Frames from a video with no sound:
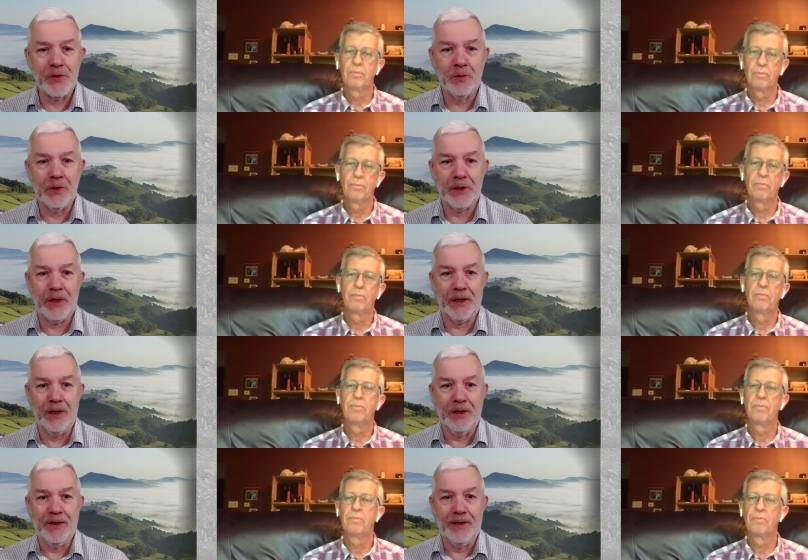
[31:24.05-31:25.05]
Speaker 1: not working?
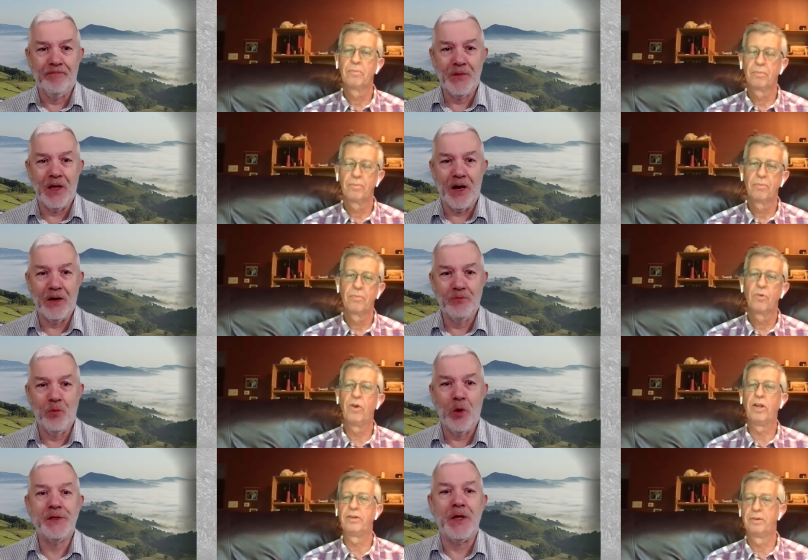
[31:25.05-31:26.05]
You know,
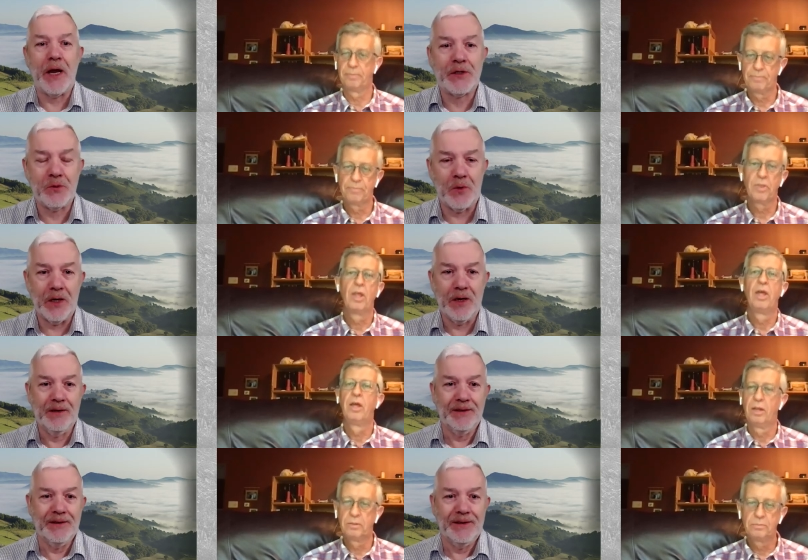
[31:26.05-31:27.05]
where's the right. next one?
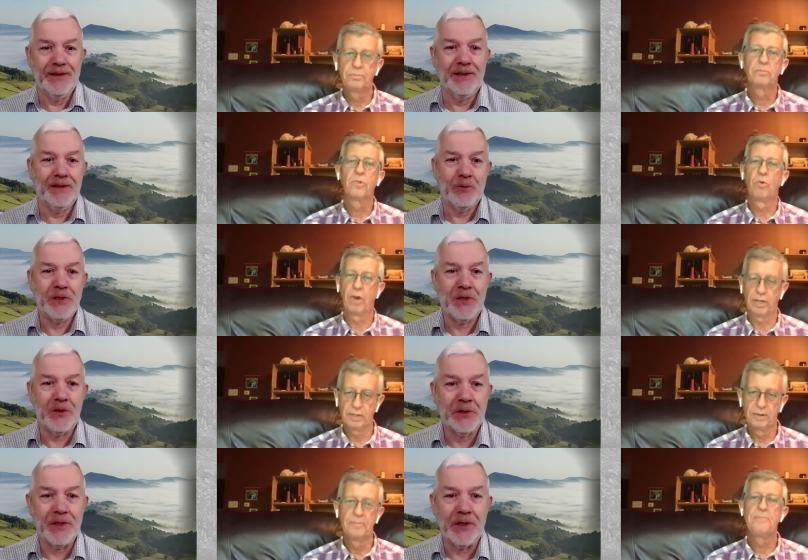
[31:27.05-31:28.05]
Where's the
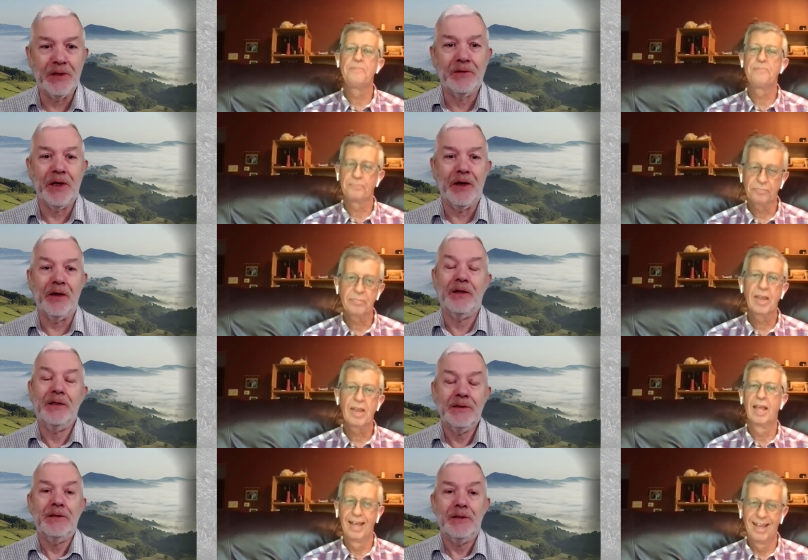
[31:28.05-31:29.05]
alternate? Right. Yeah.
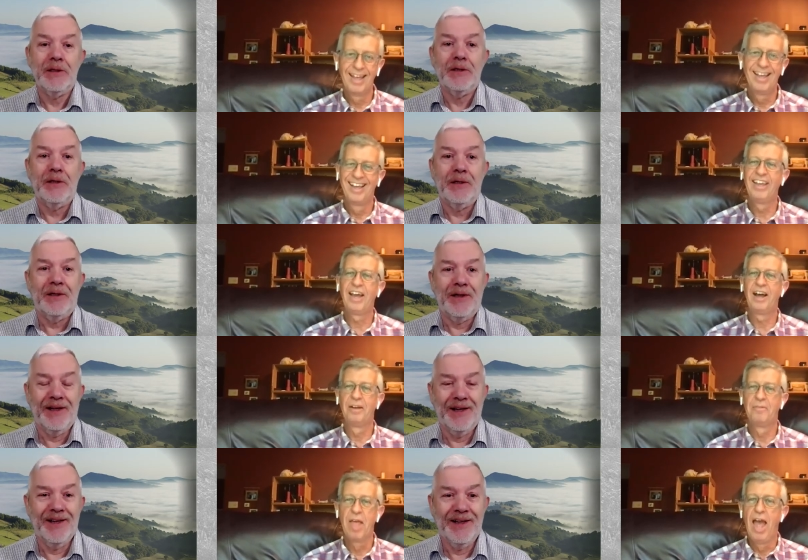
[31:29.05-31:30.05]

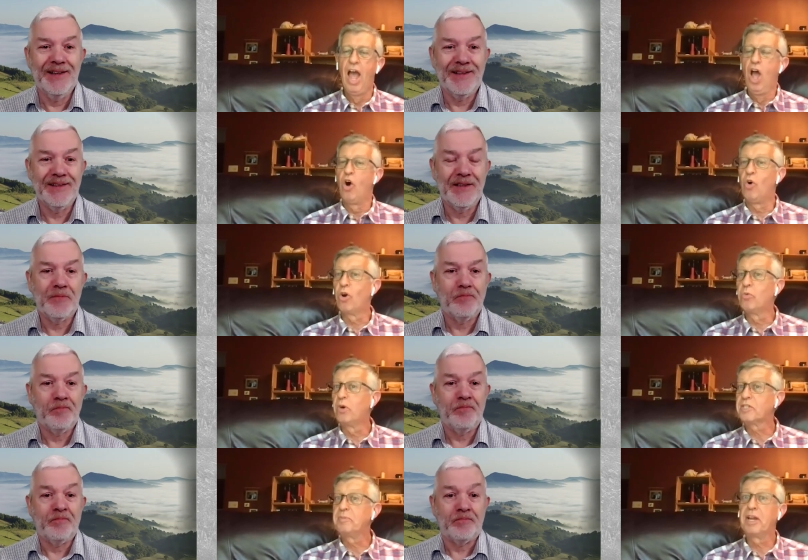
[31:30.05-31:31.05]
Speaker 2: Yeah
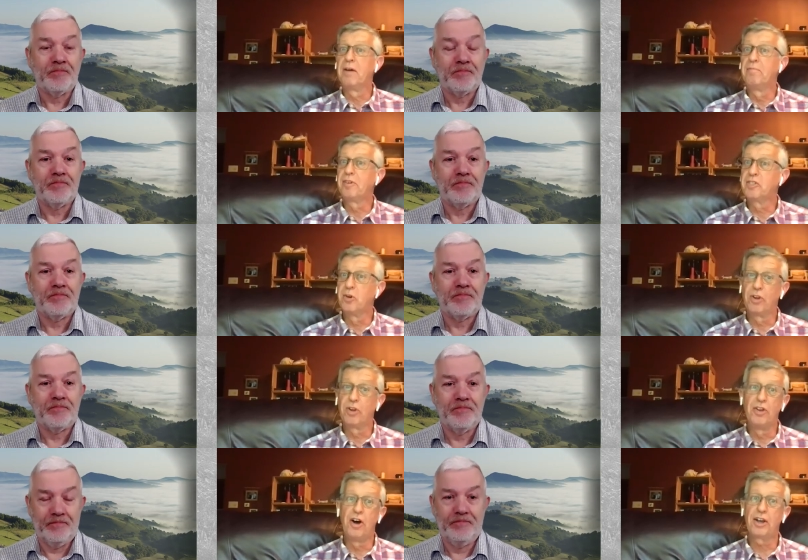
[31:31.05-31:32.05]
or what's my comfort
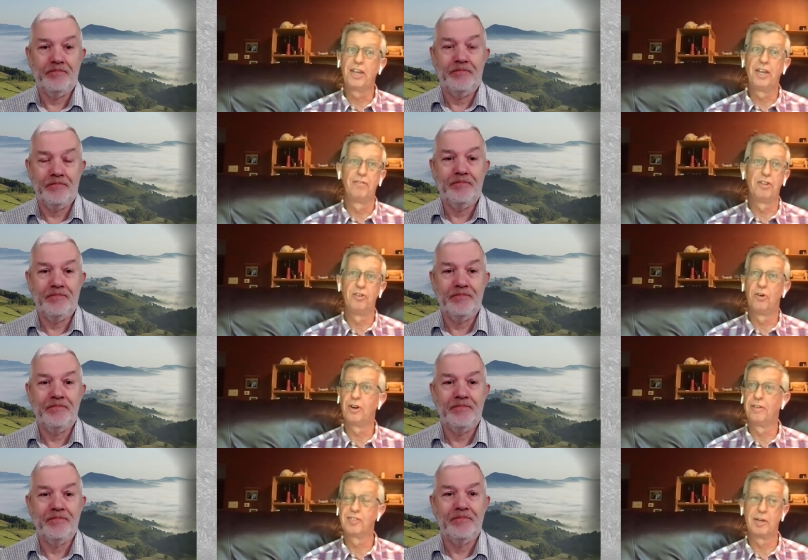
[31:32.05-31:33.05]
zone on knocking of the
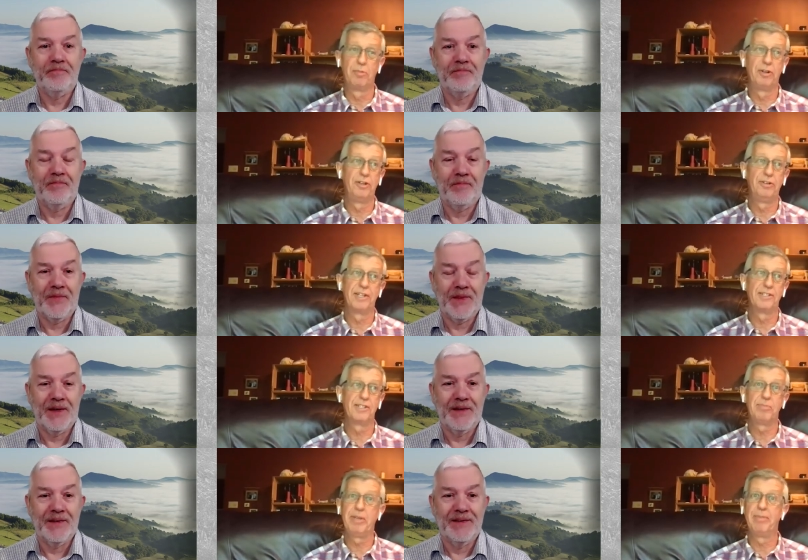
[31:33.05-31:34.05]
door of someone who
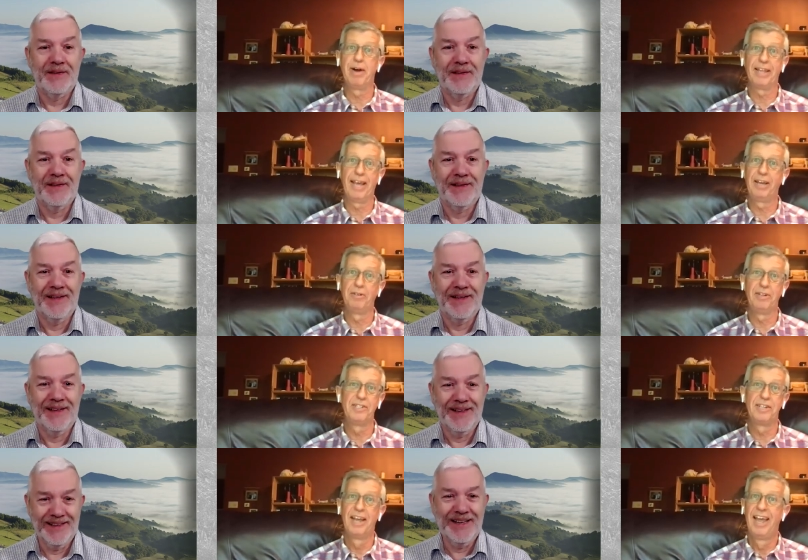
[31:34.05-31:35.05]
doesn't speak my
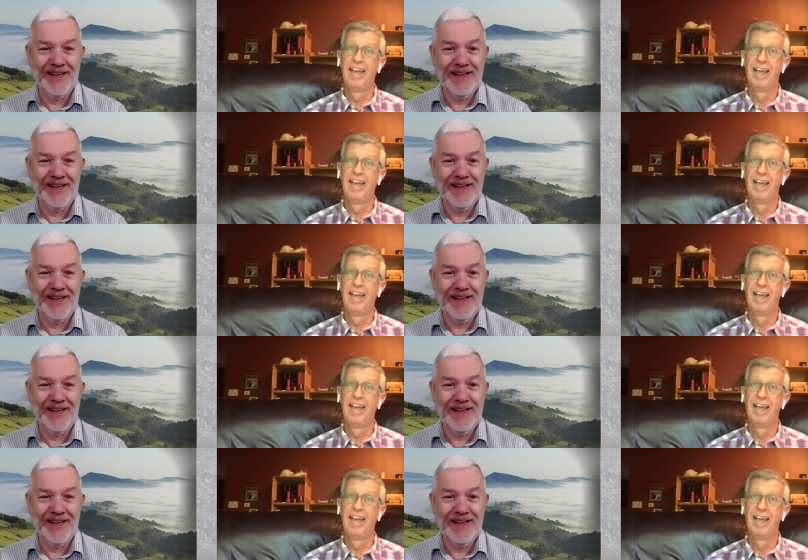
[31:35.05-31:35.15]
language?